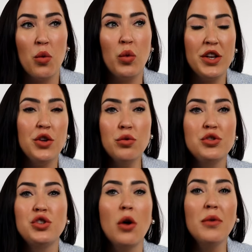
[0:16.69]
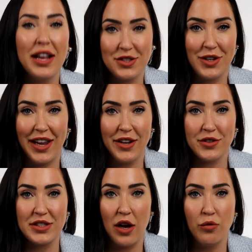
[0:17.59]
when you don't educate
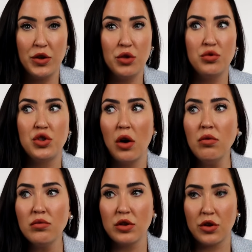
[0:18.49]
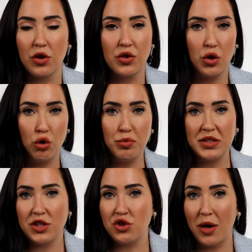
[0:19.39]
yourself, when you don't learn the
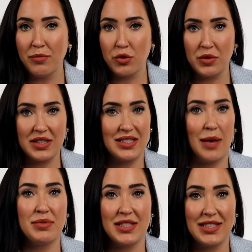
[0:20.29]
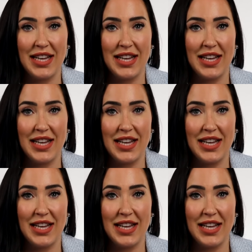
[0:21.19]
hoops to jump through, the steps to